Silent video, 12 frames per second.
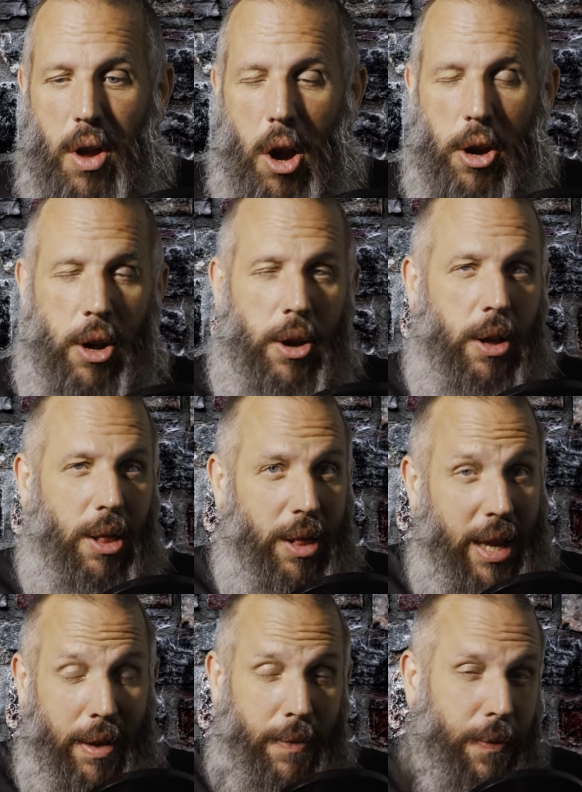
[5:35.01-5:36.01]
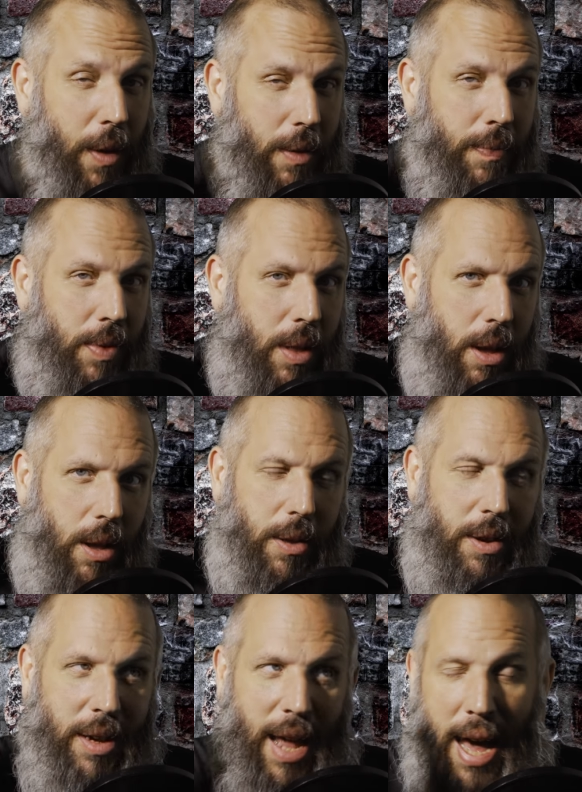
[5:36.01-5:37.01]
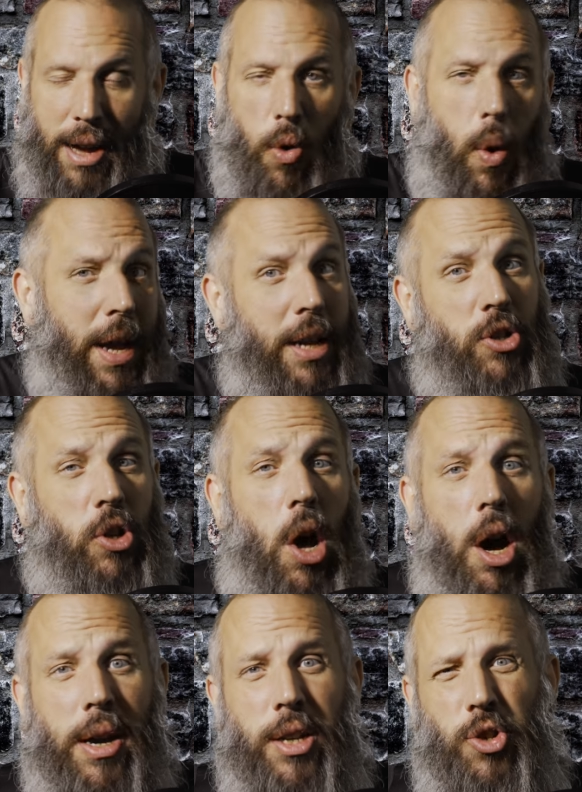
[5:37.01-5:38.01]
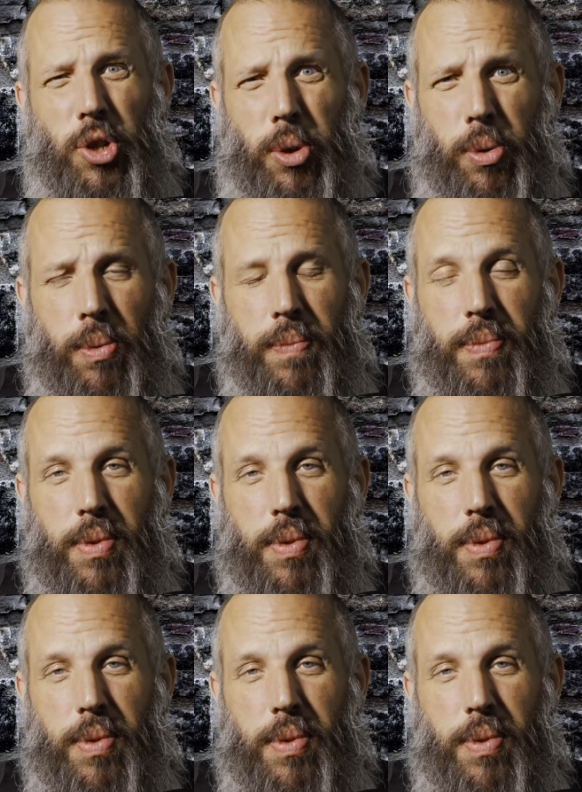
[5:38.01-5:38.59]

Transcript: are going to live not quite as long as you.